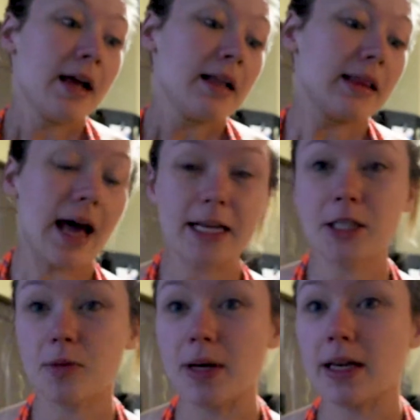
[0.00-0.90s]

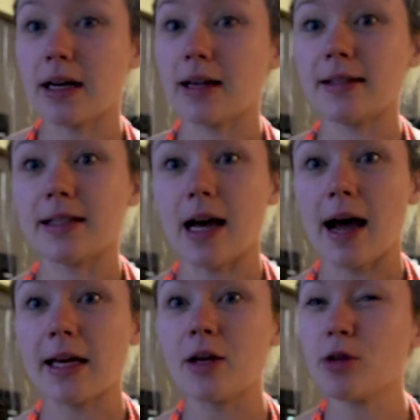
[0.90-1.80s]
last week because
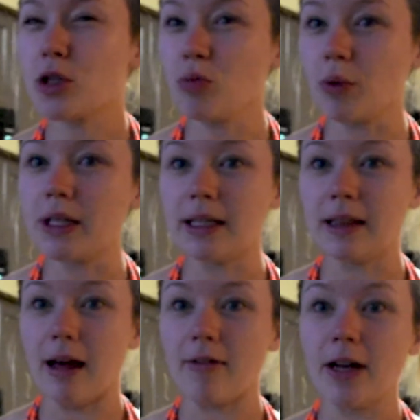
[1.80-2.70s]
I used to really
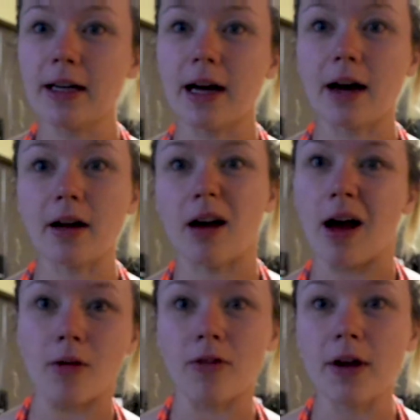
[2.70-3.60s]
love it and kind of got
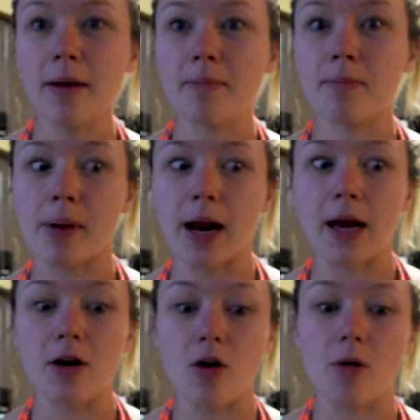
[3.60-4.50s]
out of it, but
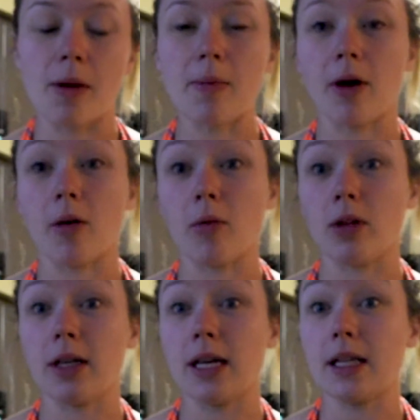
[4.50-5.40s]
I know my body
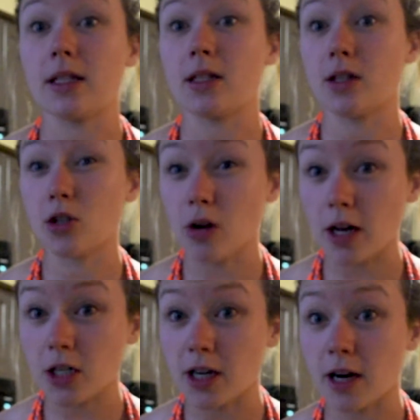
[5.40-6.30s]
really needs to
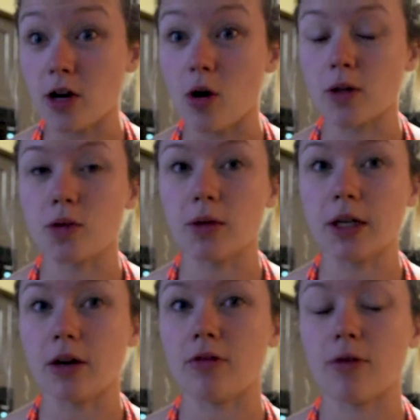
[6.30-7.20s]
stretch and I know it's really
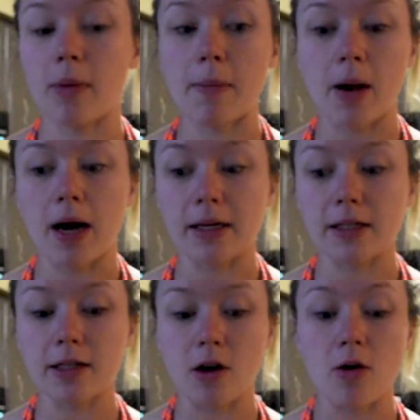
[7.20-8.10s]
good for my mind.
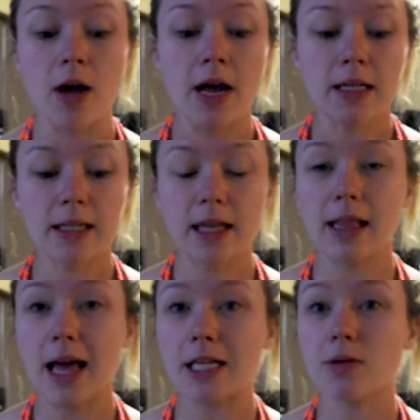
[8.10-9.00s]
So did that
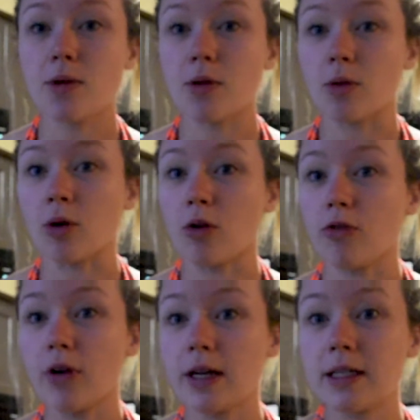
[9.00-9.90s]
last week with a
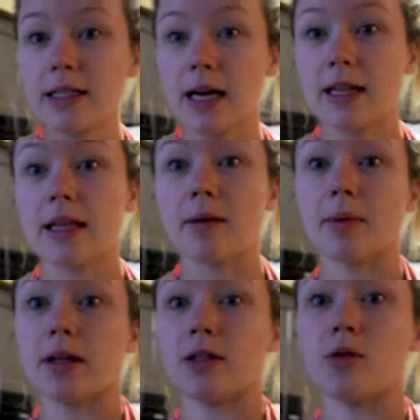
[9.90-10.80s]
girlfriend, decided that I'm
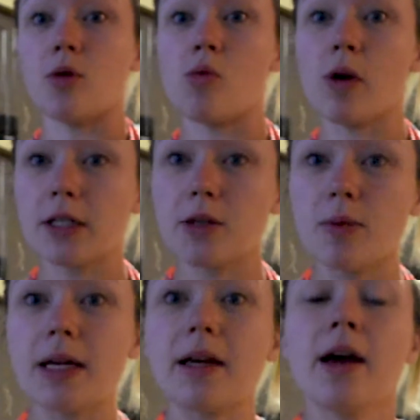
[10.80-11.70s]
going to do it once a
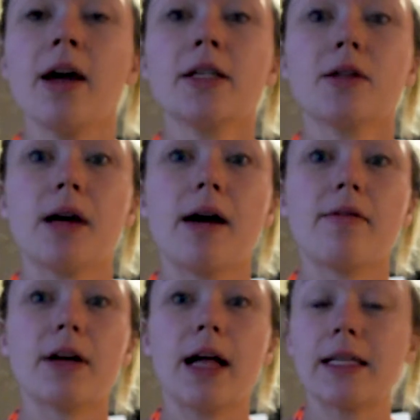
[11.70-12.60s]
week. So I have
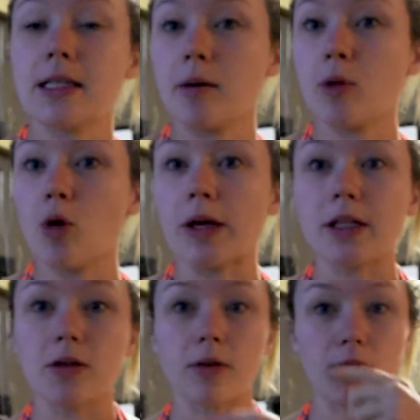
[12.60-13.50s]
a class that I'm going
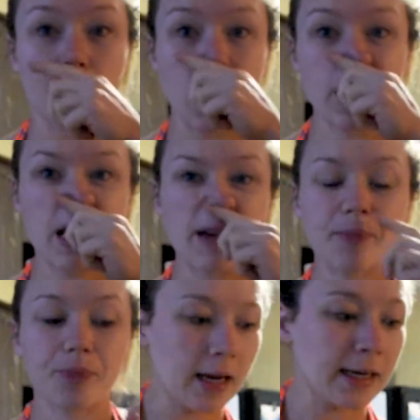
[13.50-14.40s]
to on Friday.
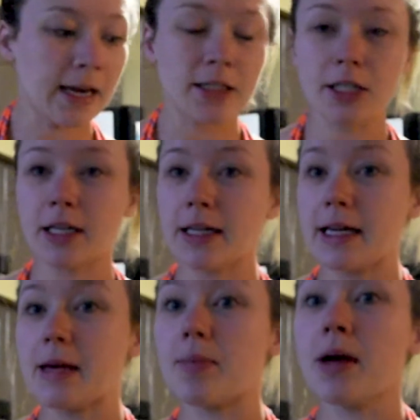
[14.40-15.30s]
And yeah, just going to
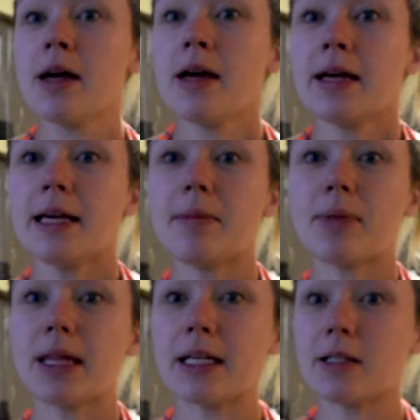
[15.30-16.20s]
keep
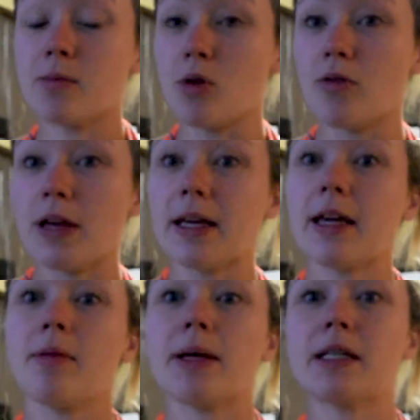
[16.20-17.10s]
things moving,
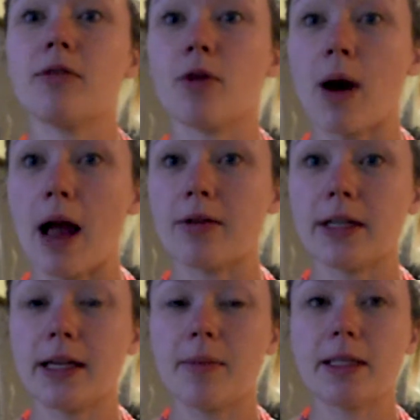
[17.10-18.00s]
keep myself
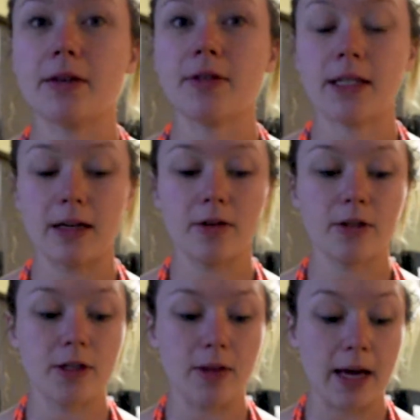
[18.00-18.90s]
grounded, keep myself
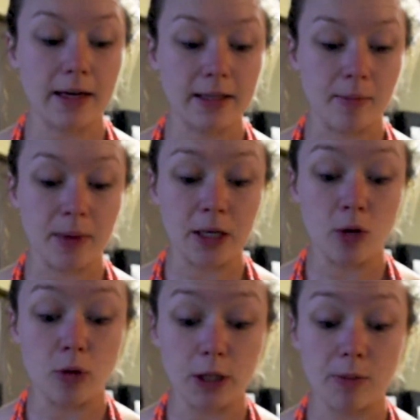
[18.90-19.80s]
centered. So that is something
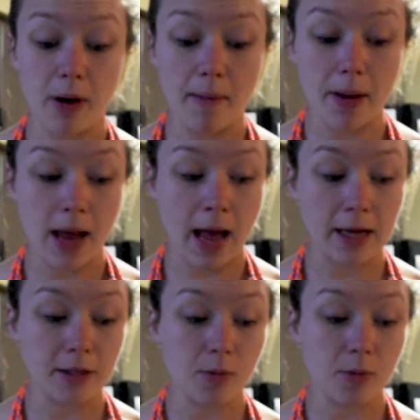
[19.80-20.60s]
new this prep as